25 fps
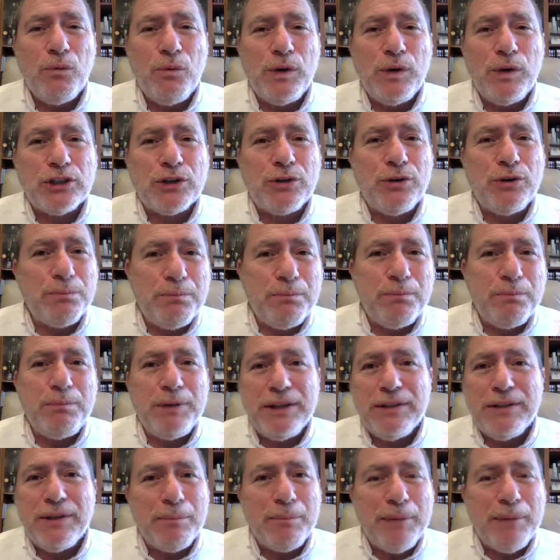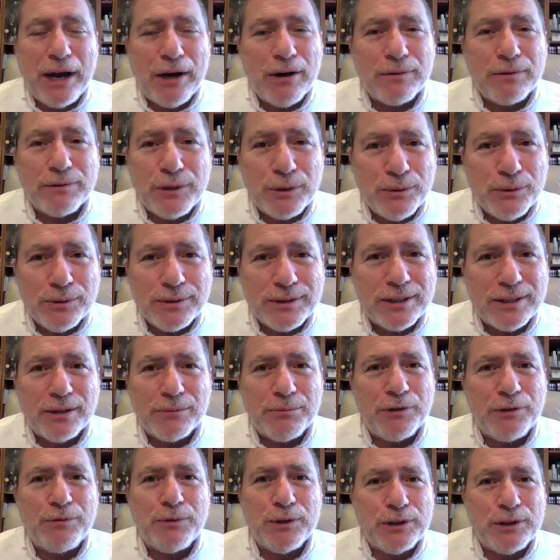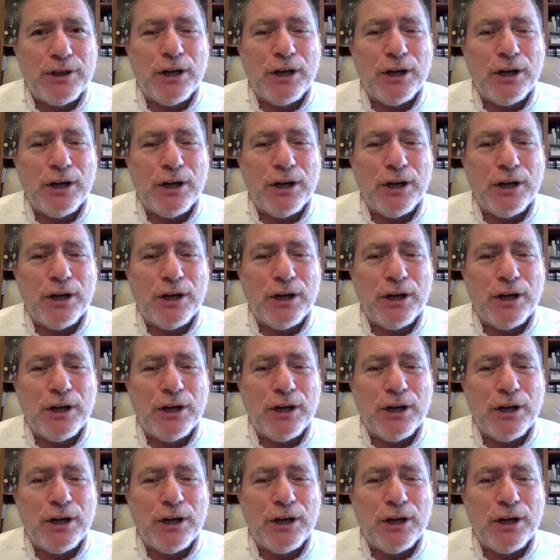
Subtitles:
which could be the mayor of Jerusalem